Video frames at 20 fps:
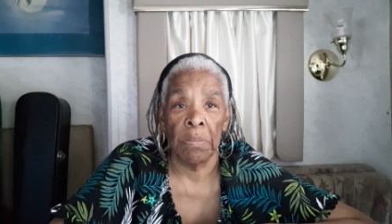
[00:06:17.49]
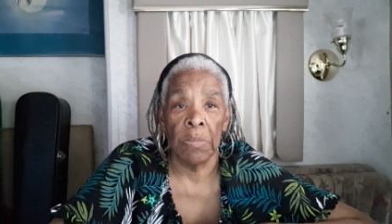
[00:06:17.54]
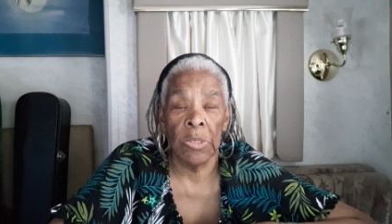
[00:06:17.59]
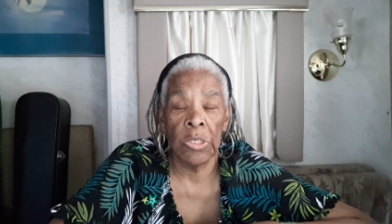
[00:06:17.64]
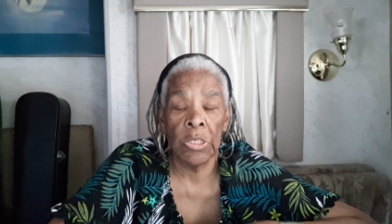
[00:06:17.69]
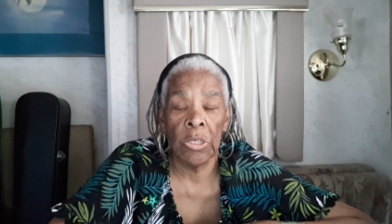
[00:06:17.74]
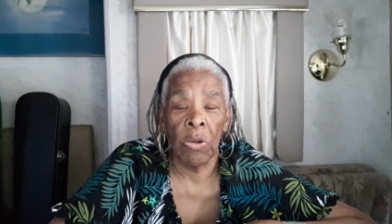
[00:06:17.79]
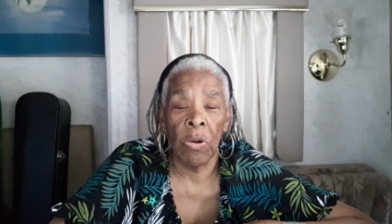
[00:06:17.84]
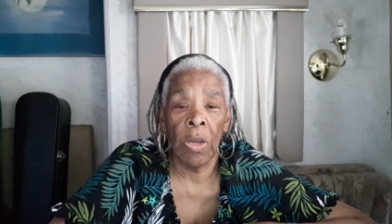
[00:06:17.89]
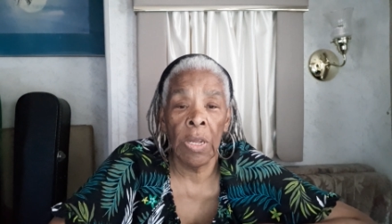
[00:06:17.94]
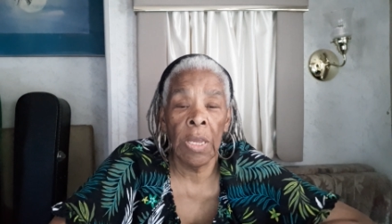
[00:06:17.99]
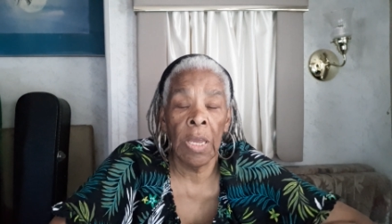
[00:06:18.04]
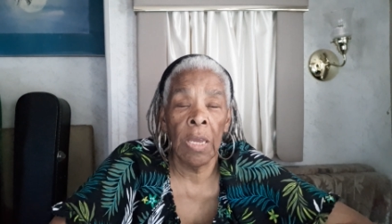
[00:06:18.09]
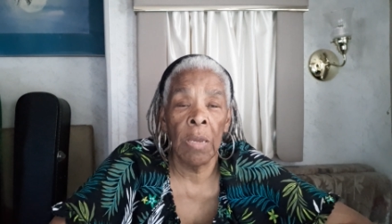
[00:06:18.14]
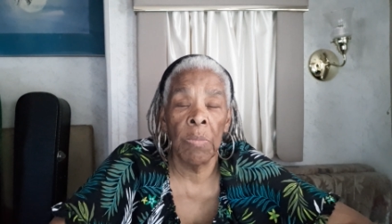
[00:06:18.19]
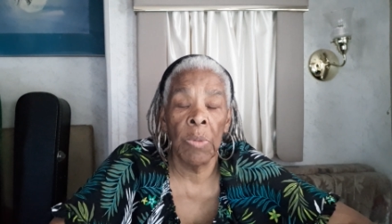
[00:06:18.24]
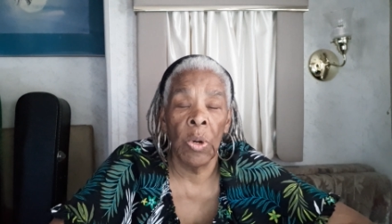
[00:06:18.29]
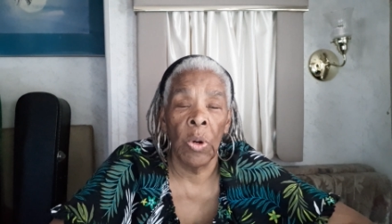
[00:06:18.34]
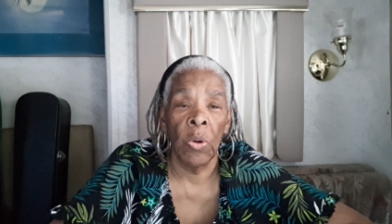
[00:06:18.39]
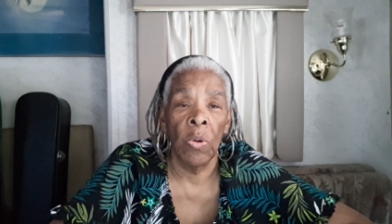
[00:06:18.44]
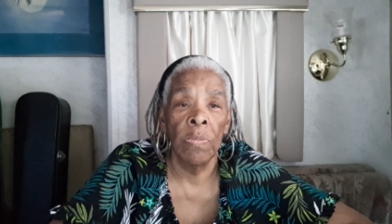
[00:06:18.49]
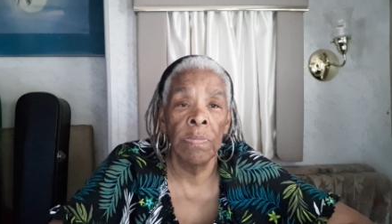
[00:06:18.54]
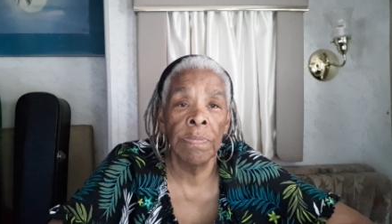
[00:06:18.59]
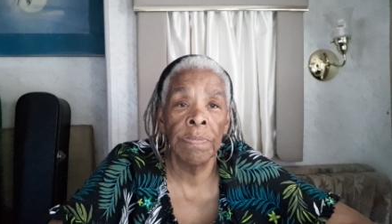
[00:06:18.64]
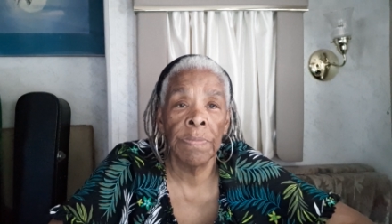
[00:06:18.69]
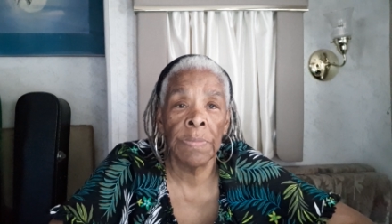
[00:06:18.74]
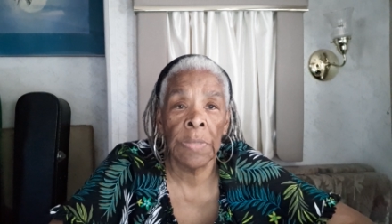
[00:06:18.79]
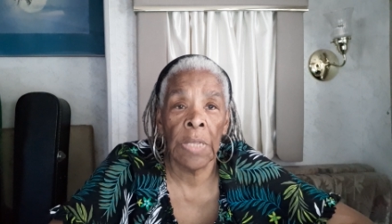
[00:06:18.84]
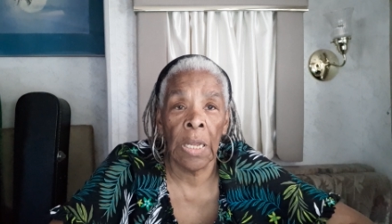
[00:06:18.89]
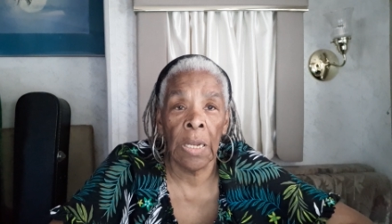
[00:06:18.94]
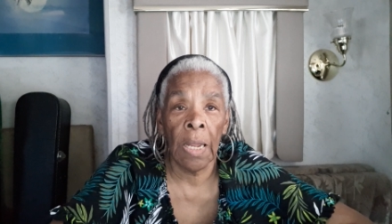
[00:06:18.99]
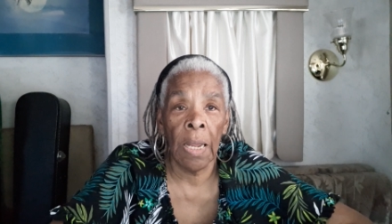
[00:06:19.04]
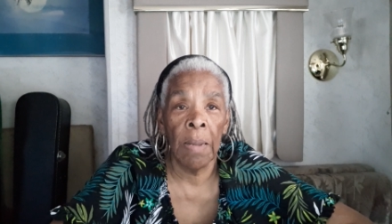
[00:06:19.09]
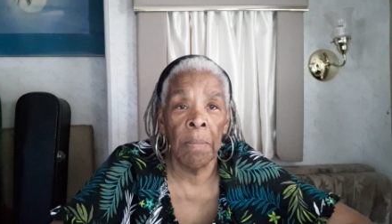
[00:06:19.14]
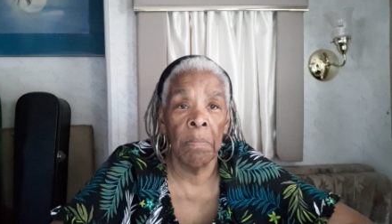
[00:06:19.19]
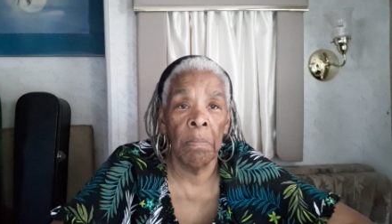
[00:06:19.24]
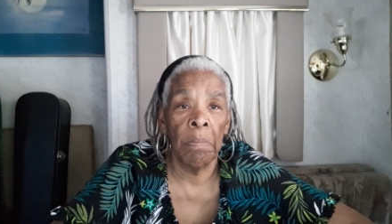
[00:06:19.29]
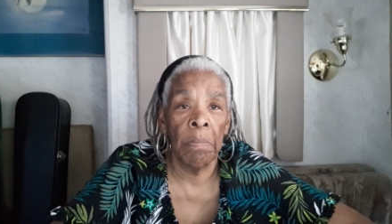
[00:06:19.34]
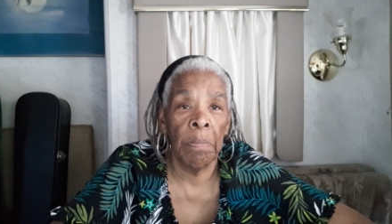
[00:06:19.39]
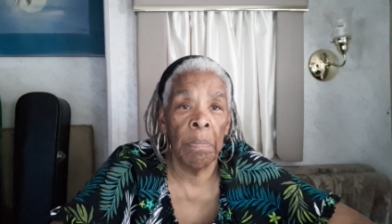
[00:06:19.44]
So I came home and I
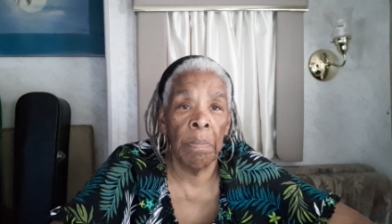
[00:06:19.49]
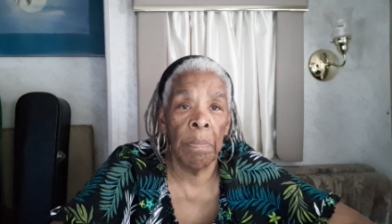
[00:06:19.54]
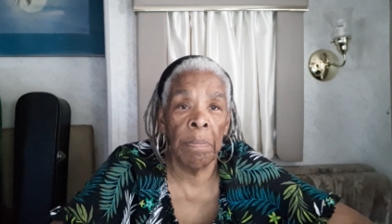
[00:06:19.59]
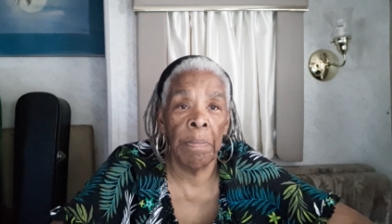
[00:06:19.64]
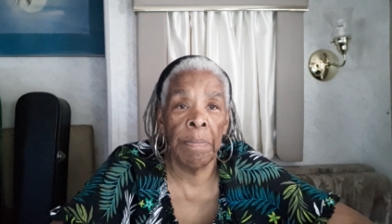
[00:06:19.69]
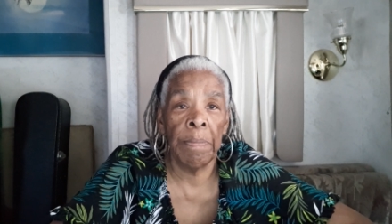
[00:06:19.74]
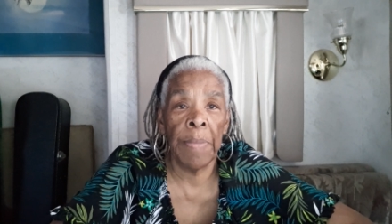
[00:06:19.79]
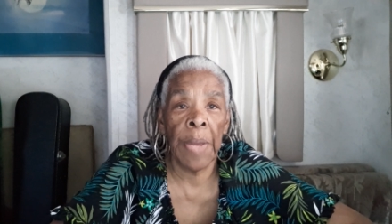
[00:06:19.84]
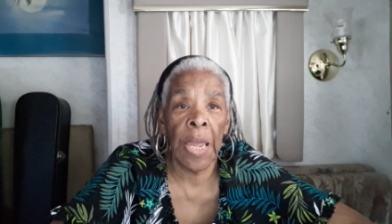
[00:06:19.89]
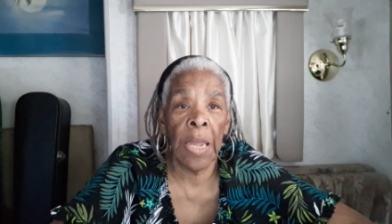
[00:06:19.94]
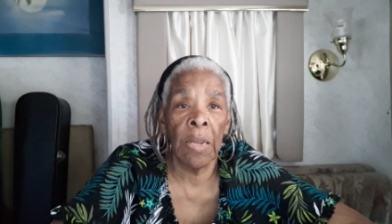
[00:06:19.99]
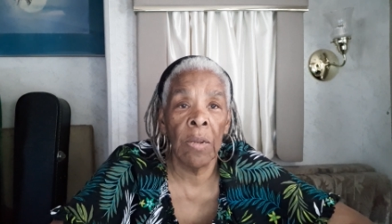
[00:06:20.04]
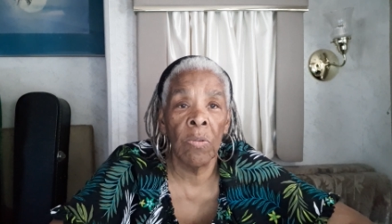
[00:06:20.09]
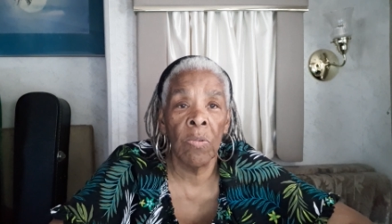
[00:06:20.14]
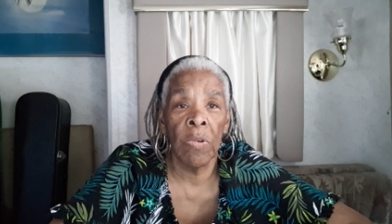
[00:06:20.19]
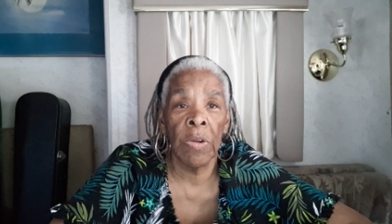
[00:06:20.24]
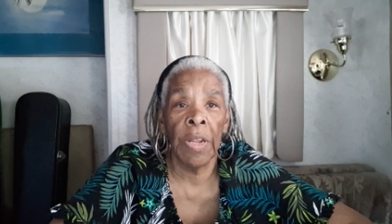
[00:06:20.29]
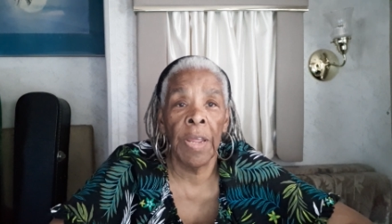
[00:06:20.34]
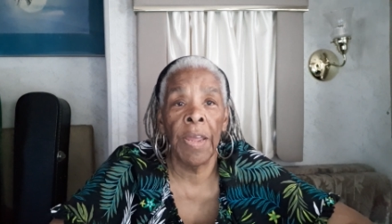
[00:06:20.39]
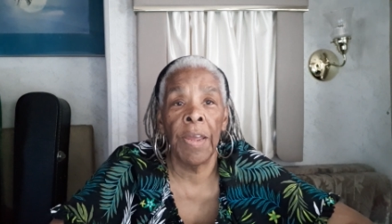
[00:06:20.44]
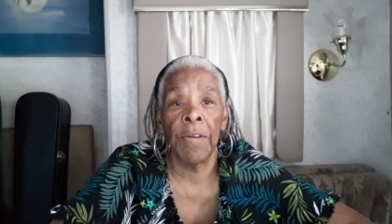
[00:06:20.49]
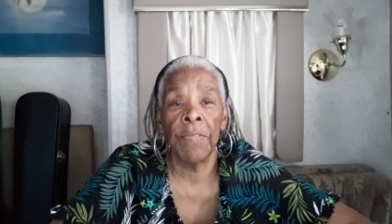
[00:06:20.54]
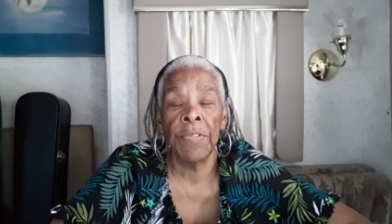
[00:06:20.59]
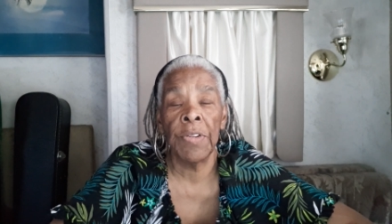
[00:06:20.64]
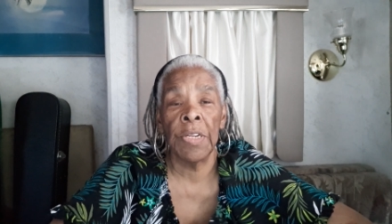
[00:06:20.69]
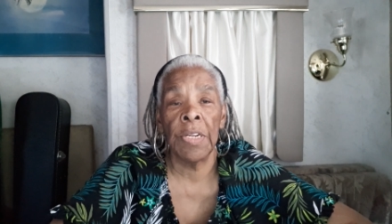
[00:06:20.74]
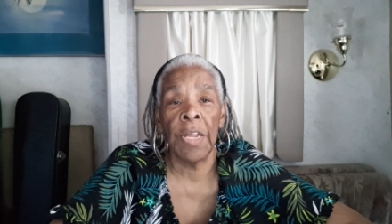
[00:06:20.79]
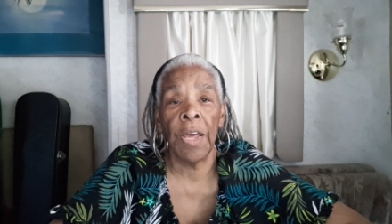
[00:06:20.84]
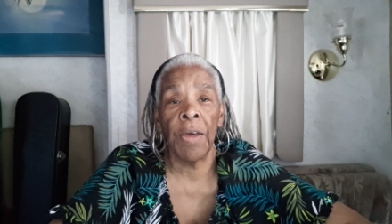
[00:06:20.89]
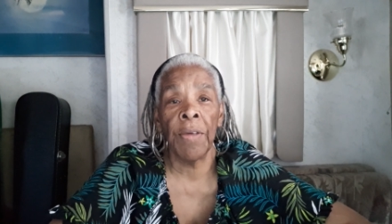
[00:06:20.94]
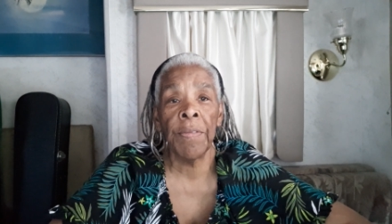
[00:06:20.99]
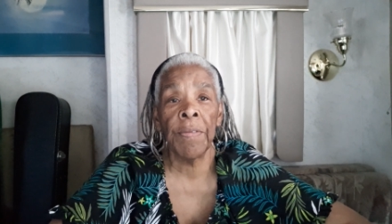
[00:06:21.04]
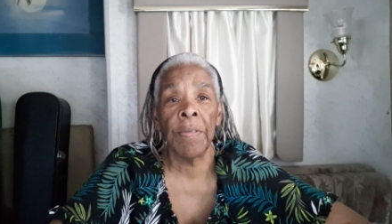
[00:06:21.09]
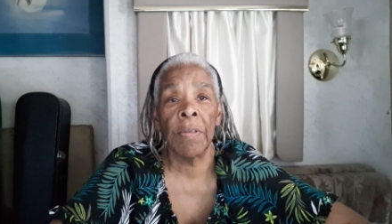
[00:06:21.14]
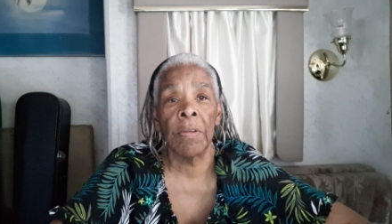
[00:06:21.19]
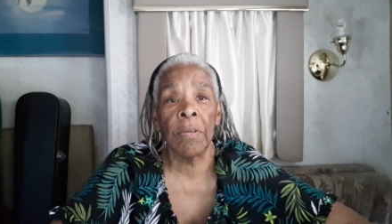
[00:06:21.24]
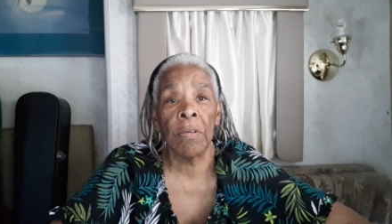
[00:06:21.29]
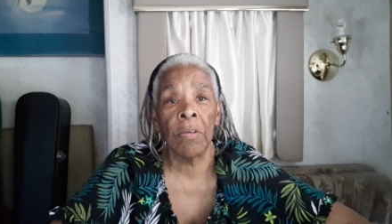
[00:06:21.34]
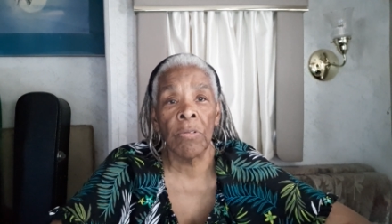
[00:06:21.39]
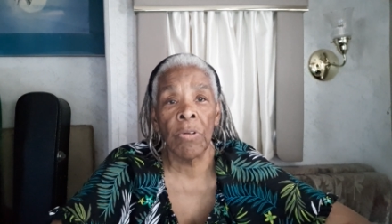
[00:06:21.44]
banged 1 half to death
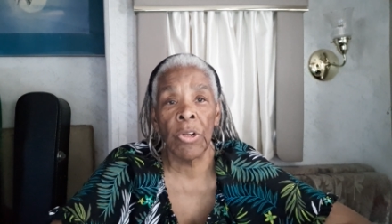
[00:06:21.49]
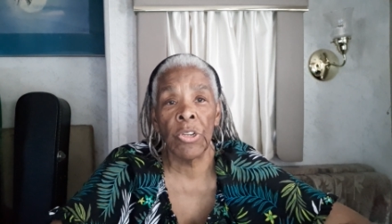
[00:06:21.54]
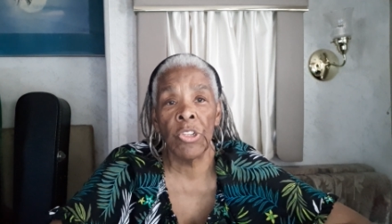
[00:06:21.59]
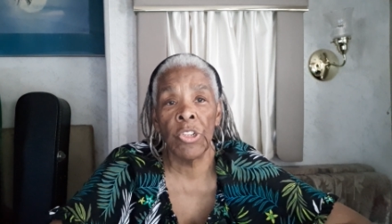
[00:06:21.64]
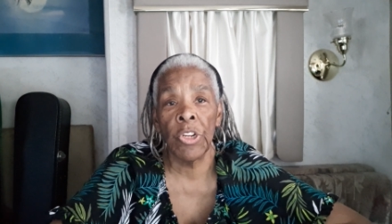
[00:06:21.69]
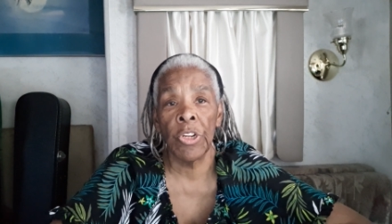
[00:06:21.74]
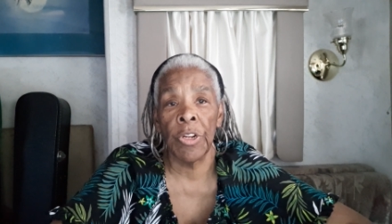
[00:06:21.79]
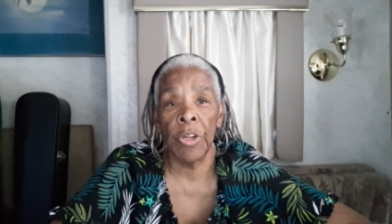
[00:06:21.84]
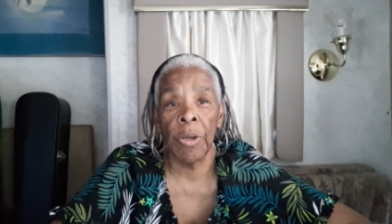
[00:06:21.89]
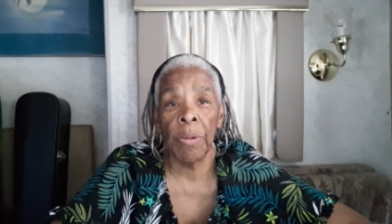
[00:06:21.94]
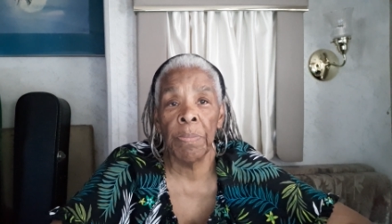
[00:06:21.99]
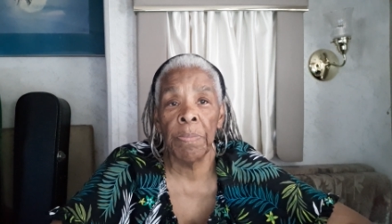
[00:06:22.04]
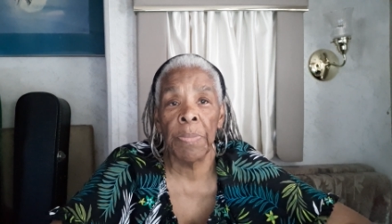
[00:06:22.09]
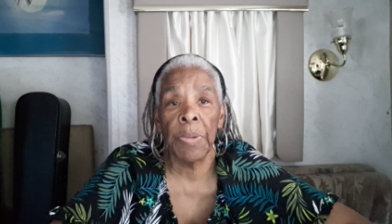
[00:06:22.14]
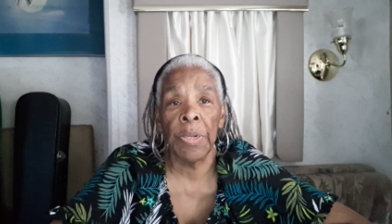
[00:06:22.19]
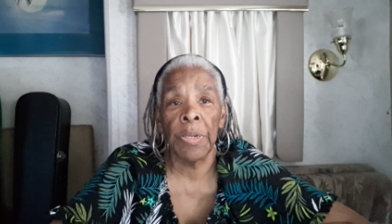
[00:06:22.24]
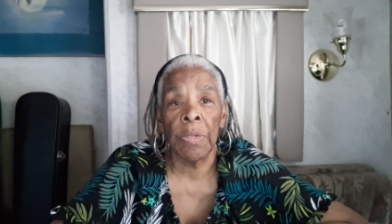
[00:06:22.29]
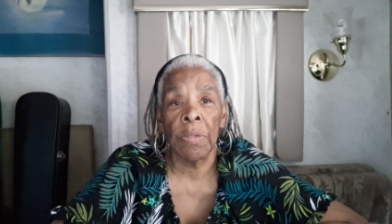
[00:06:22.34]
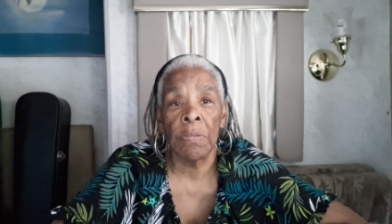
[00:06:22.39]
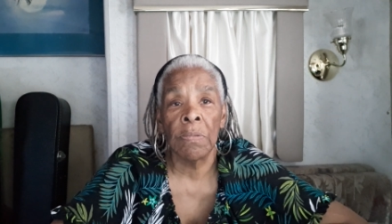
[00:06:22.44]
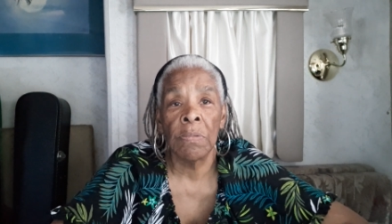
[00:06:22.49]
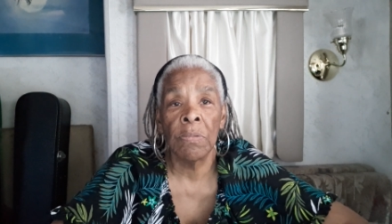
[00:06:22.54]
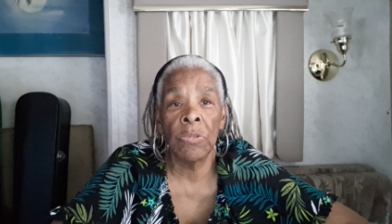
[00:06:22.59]
and crushed it up and